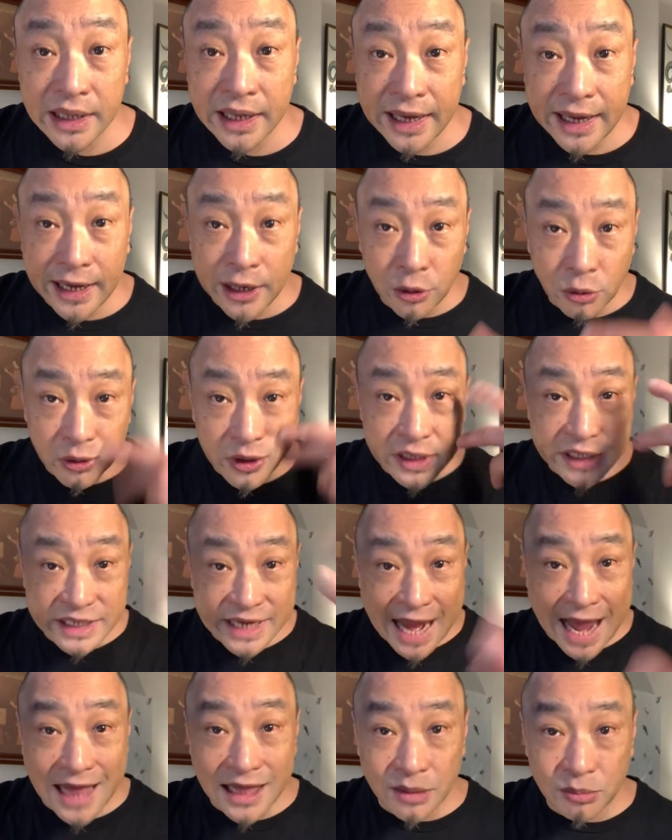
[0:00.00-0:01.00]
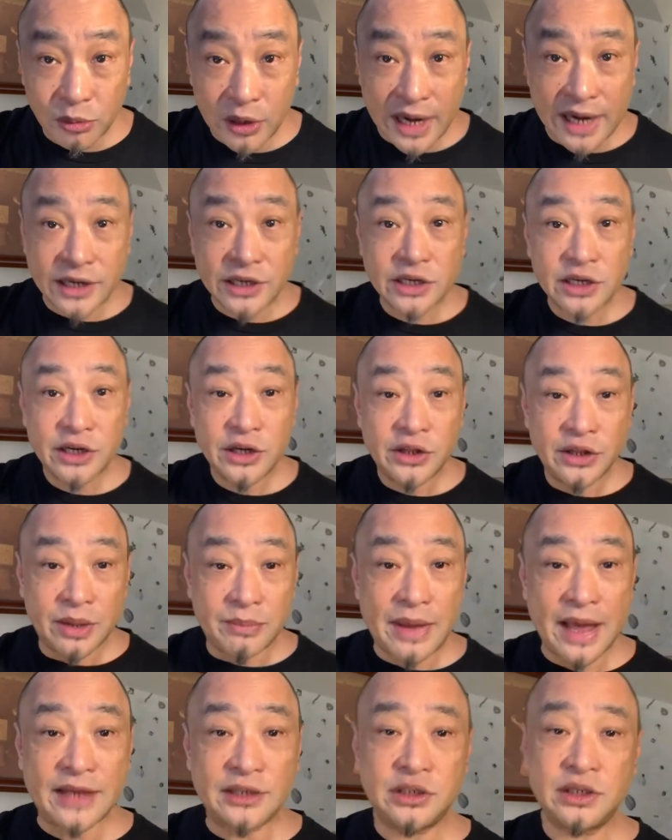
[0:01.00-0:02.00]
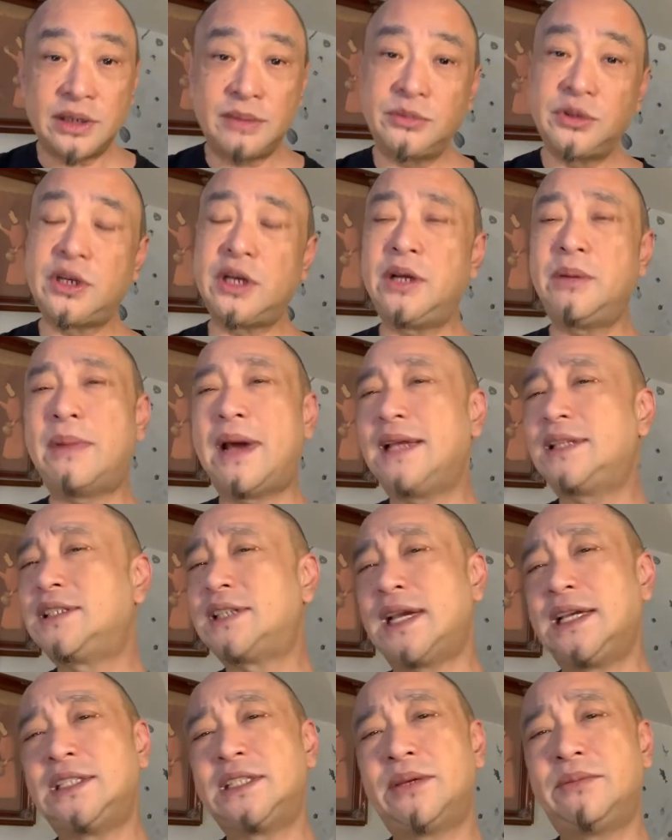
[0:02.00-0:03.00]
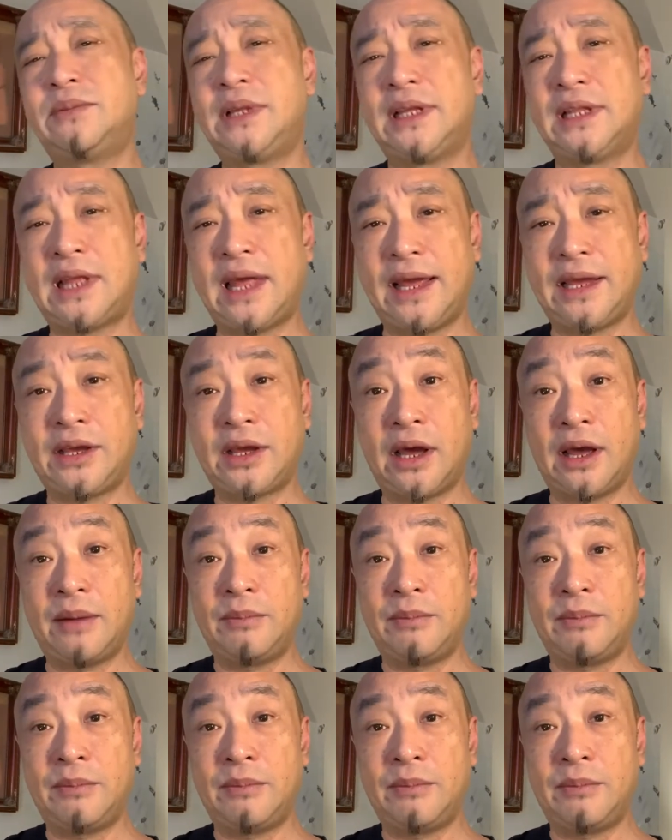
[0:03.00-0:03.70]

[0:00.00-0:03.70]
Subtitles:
in order to calibrate the pendulum. So you might say something like,